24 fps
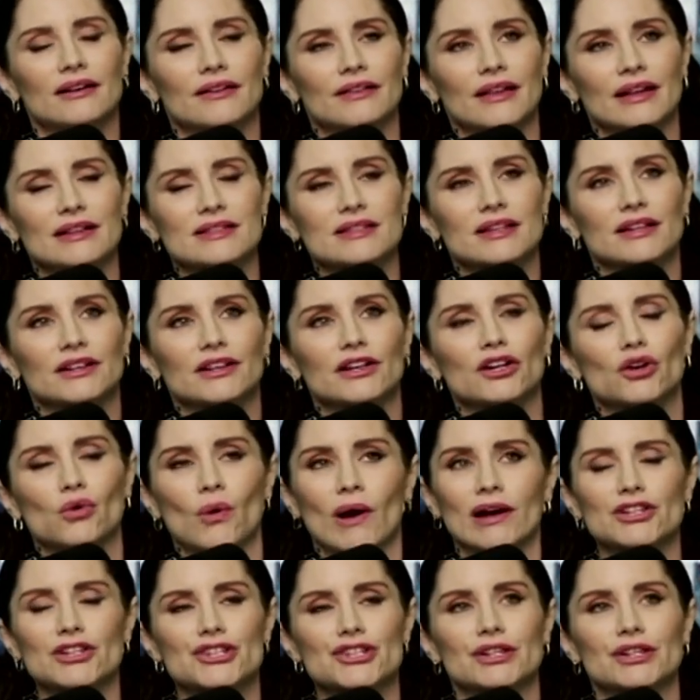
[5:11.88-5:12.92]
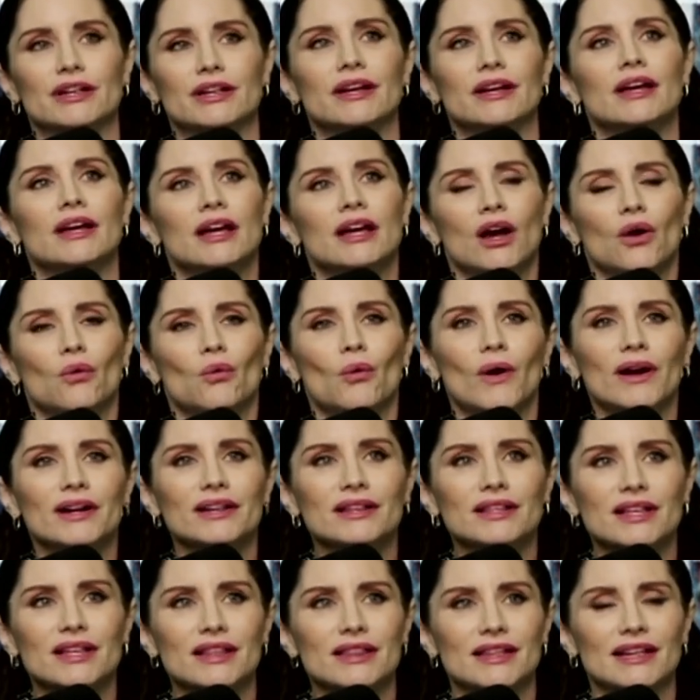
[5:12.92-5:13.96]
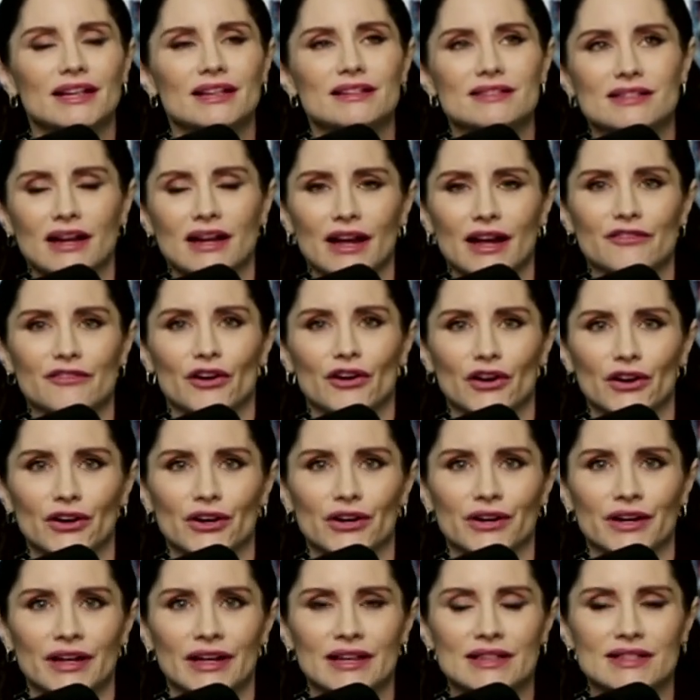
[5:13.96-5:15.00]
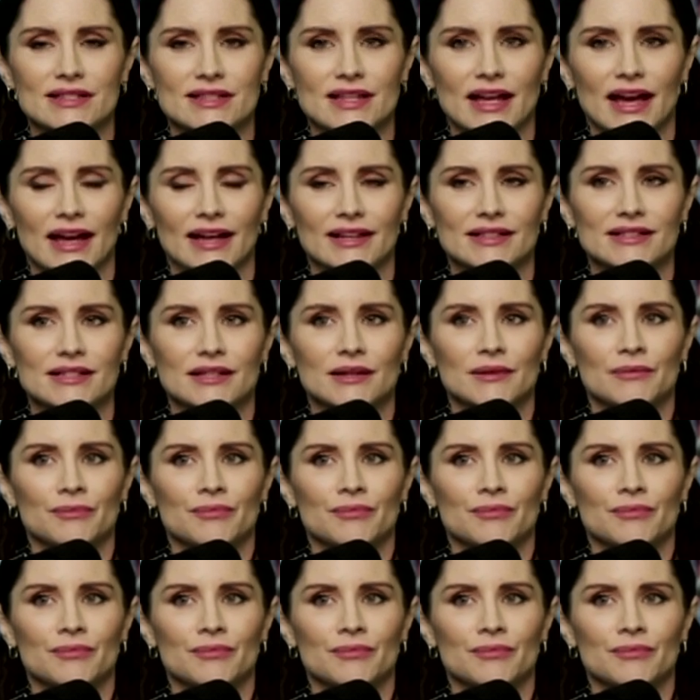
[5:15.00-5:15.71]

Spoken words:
That's a good question. One of the things that I've heard is that